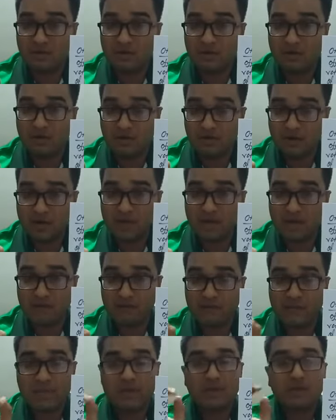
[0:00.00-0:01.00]
Okay,
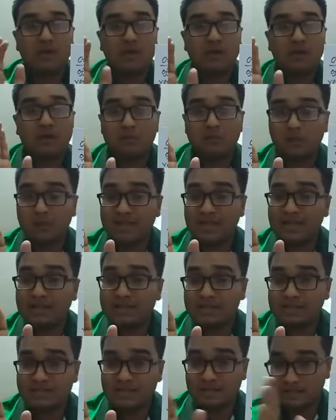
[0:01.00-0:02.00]

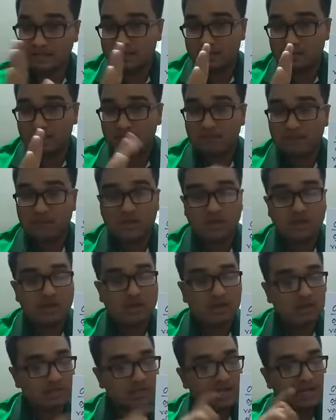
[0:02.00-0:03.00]
polling center.
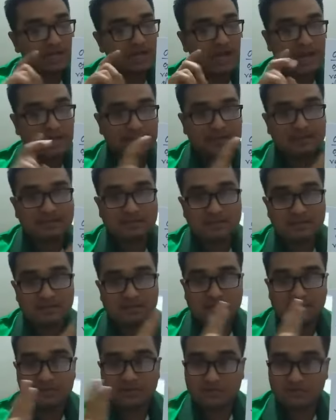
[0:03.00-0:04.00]
Then assistant